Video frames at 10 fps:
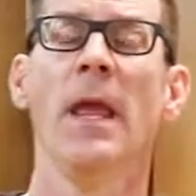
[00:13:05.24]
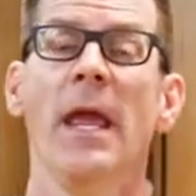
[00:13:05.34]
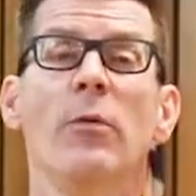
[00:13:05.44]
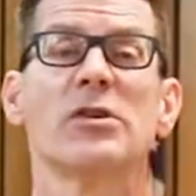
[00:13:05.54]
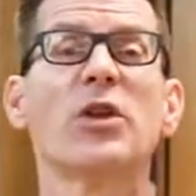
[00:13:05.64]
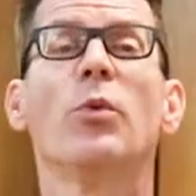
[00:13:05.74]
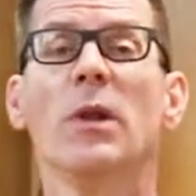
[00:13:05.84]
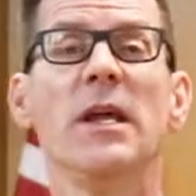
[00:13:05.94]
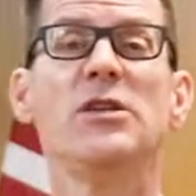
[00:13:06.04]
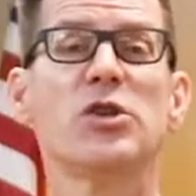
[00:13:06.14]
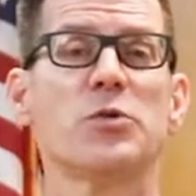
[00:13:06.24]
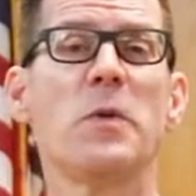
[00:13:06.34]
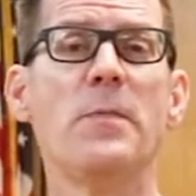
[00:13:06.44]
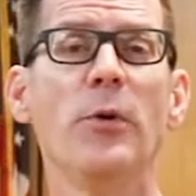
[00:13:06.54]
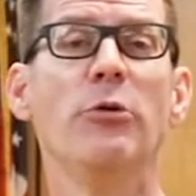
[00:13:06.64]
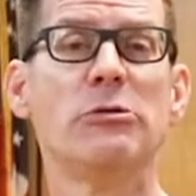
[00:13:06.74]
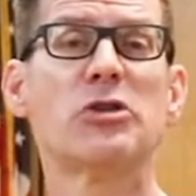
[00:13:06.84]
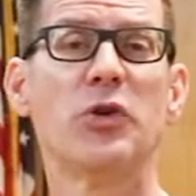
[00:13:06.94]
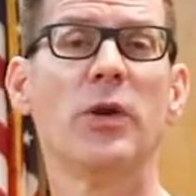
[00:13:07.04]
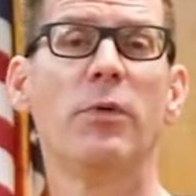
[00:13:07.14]
It was the religious people who
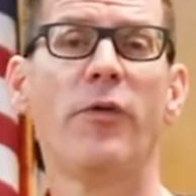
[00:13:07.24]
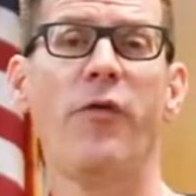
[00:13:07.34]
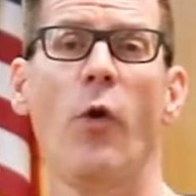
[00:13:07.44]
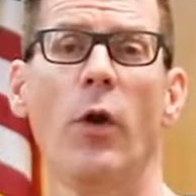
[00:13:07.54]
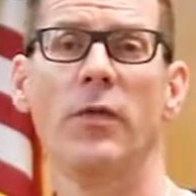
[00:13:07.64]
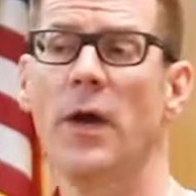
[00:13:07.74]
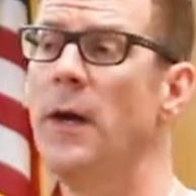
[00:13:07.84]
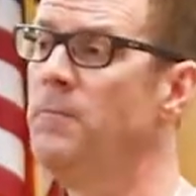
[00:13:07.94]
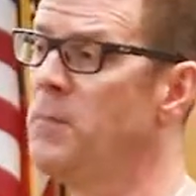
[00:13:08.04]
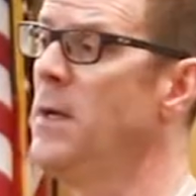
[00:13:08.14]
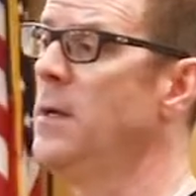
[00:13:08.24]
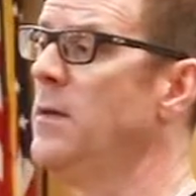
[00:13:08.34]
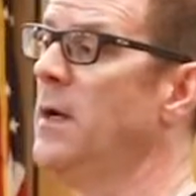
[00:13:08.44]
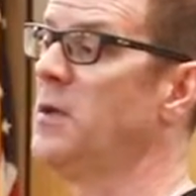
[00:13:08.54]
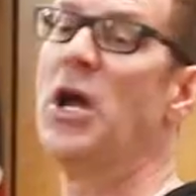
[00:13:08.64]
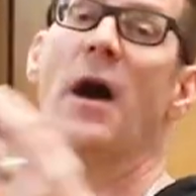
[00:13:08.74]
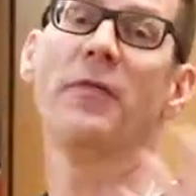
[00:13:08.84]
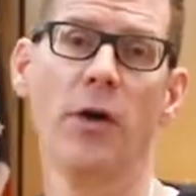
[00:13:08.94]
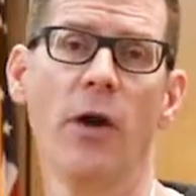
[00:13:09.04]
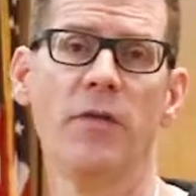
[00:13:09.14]
stood before the
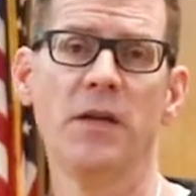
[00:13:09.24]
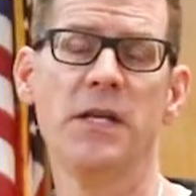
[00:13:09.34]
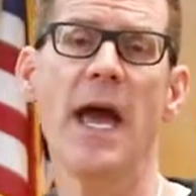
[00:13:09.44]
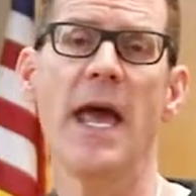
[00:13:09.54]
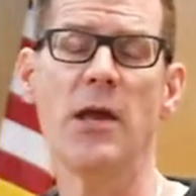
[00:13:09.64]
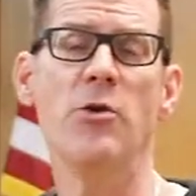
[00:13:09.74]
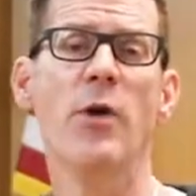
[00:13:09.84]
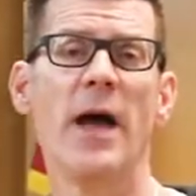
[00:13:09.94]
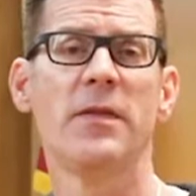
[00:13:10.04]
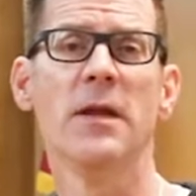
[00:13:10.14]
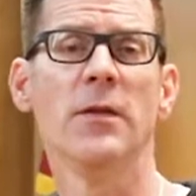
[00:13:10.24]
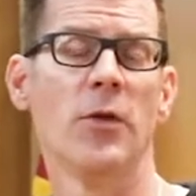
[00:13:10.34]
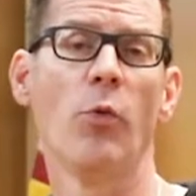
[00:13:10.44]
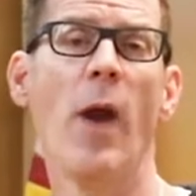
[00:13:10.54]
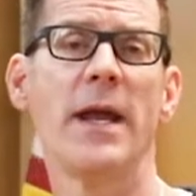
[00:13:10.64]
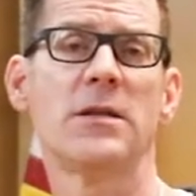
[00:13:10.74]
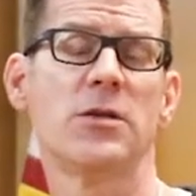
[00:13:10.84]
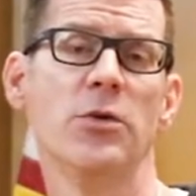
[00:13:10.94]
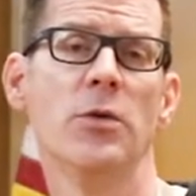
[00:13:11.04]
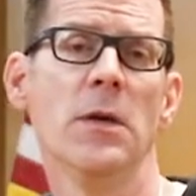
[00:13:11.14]
governor of the day who had the right
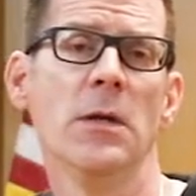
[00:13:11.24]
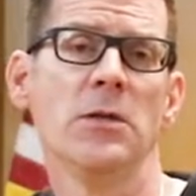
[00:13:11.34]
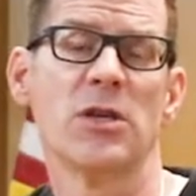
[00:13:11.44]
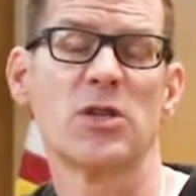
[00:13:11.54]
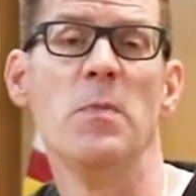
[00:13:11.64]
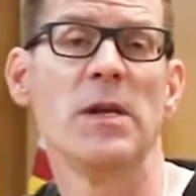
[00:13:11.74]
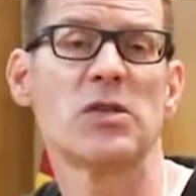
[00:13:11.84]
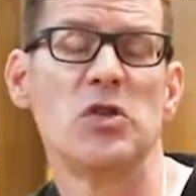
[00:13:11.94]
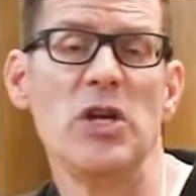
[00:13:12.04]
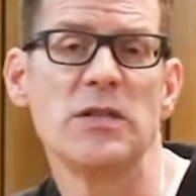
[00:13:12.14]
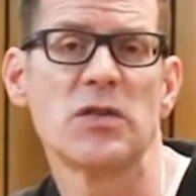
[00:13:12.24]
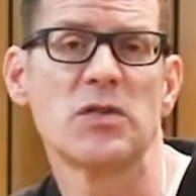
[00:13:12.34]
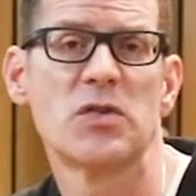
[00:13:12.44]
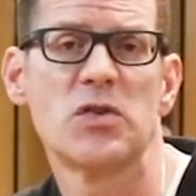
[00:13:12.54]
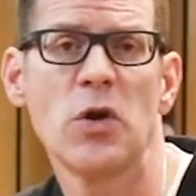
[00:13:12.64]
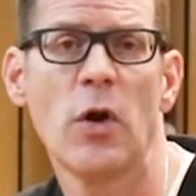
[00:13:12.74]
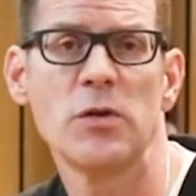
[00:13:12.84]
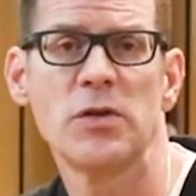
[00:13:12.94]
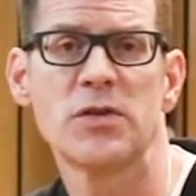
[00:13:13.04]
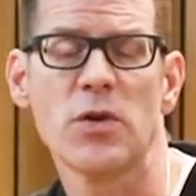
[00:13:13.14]
to dismiss Jesus'
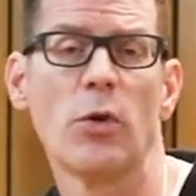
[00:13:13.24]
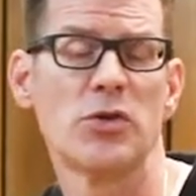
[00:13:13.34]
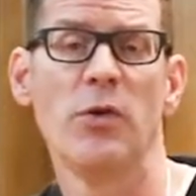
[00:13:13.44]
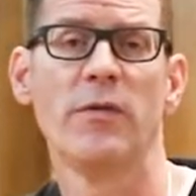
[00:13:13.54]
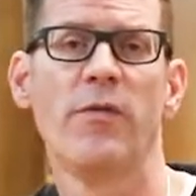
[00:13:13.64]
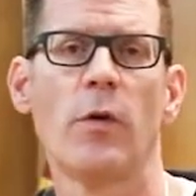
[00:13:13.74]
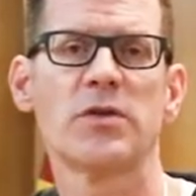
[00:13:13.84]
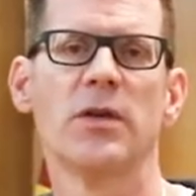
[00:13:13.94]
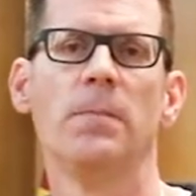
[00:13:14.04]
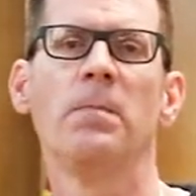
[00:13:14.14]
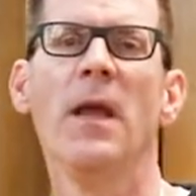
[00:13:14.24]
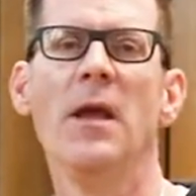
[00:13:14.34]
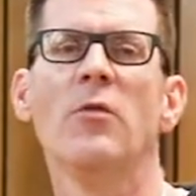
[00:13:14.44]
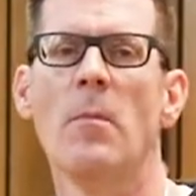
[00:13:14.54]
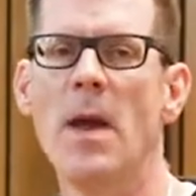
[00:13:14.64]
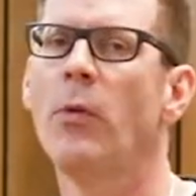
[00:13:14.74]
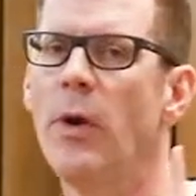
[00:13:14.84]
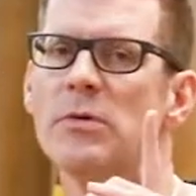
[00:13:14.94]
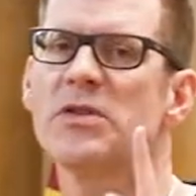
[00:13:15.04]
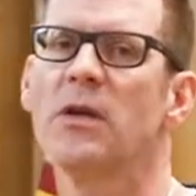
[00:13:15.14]
charges or to enforce them.
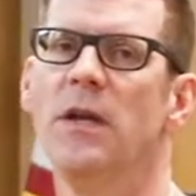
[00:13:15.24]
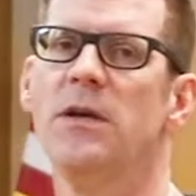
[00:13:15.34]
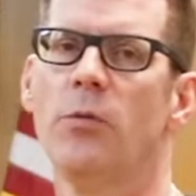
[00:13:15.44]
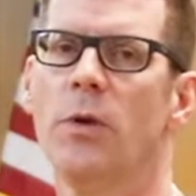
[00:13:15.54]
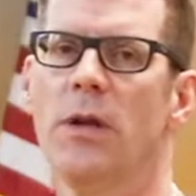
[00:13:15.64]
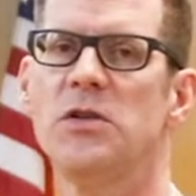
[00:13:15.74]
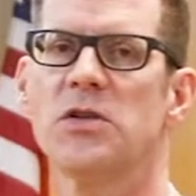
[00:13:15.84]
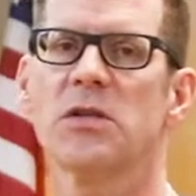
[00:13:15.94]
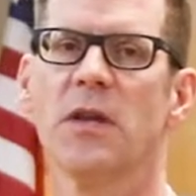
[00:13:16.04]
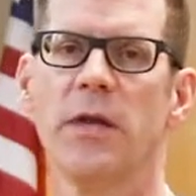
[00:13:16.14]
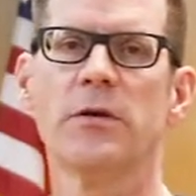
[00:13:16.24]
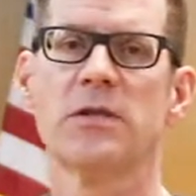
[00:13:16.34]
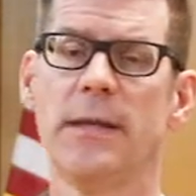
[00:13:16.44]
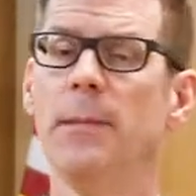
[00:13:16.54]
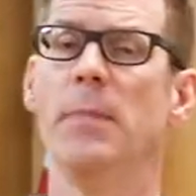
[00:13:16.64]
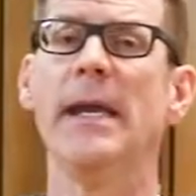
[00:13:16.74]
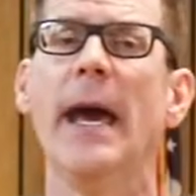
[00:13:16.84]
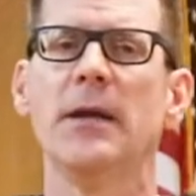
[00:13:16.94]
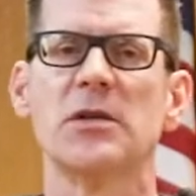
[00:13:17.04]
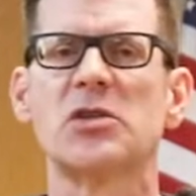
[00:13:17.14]
Remember, it was the religious leaders that
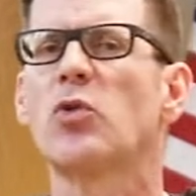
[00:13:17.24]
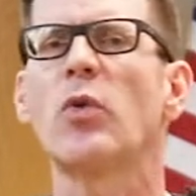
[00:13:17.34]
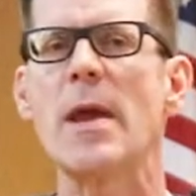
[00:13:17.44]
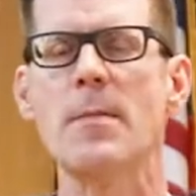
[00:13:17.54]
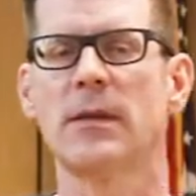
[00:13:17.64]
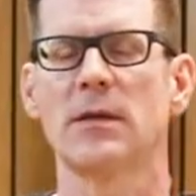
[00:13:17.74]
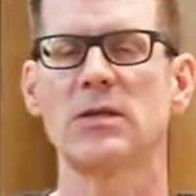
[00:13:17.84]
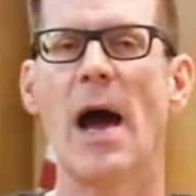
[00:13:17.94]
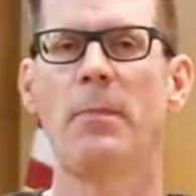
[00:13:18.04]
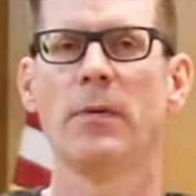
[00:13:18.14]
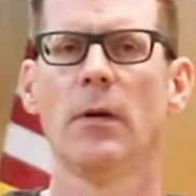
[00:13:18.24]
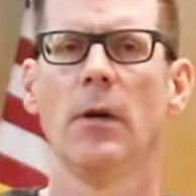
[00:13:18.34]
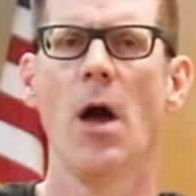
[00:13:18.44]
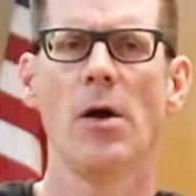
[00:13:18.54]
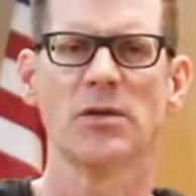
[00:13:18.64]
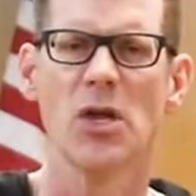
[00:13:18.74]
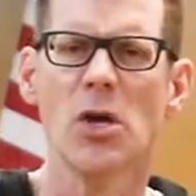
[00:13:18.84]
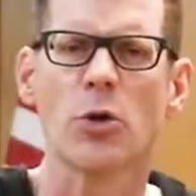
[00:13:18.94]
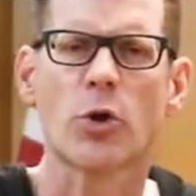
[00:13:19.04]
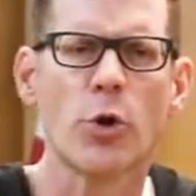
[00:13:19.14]
began to scream at the top of their lungs,
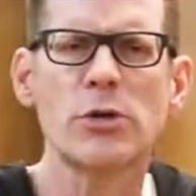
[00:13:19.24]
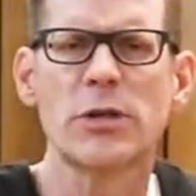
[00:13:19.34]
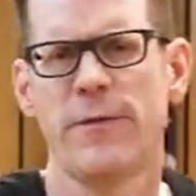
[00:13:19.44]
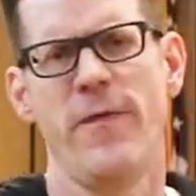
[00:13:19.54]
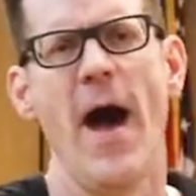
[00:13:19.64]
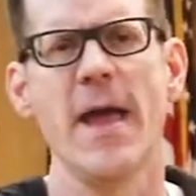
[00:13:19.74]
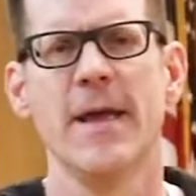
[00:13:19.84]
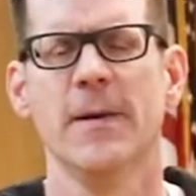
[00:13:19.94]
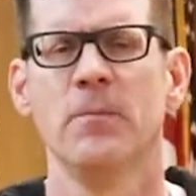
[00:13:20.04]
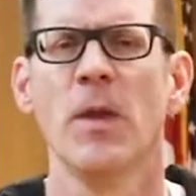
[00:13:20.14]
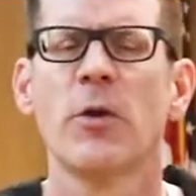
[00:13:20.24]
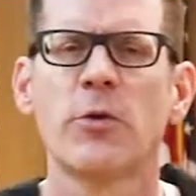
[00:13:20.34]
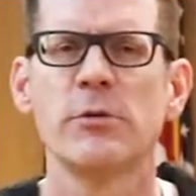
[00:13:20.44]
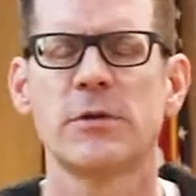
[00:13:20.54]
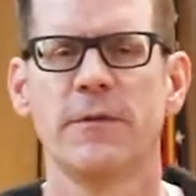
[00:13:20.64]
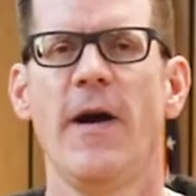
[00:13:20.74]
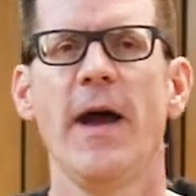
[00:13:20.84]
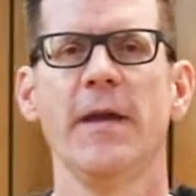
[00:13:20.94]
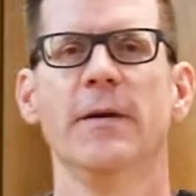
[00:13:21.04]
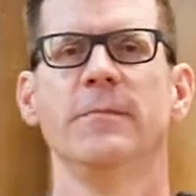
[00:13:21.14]
crucify Him,
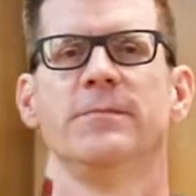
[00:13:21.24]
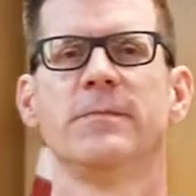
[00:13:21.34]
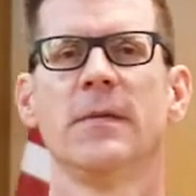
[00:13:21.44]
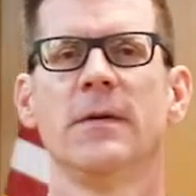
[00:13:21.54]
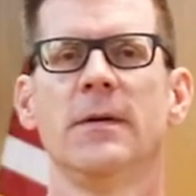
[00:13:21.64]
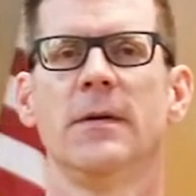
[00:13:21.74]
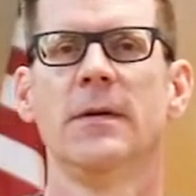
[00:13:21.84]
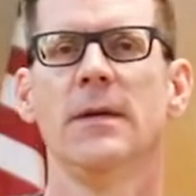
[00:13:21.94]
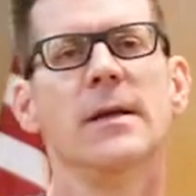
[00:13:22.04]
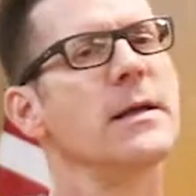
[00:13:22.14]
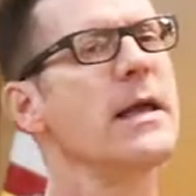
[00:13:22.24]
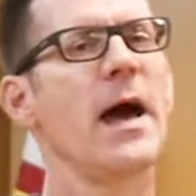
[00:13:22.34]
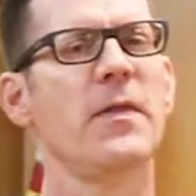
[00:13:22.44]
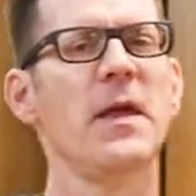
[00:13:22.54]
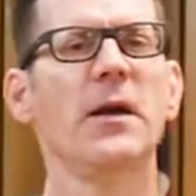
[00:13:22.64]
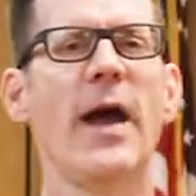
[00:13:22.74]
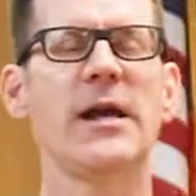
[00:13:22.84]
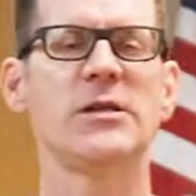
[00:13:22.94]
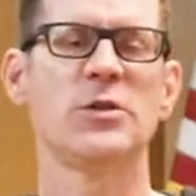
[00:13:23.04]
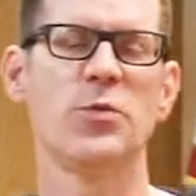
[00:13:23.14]
crucify Him. Yeah, the
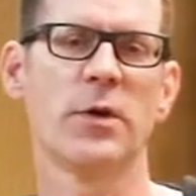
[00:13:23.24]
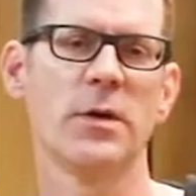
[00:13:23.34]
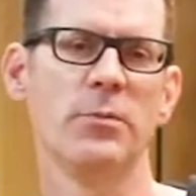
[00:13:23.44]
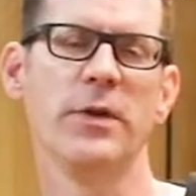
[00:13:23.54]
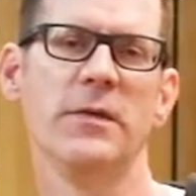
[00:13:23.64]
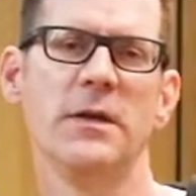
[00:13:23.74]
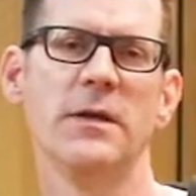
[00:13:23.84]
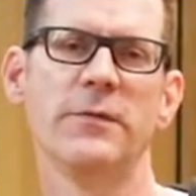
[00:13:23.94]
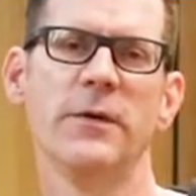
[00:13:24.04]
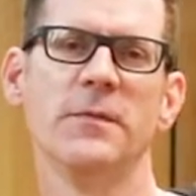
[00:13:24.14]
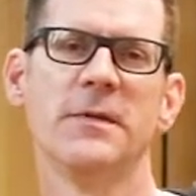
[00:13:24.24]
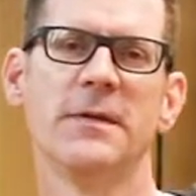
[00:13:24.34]
interactions were completely different.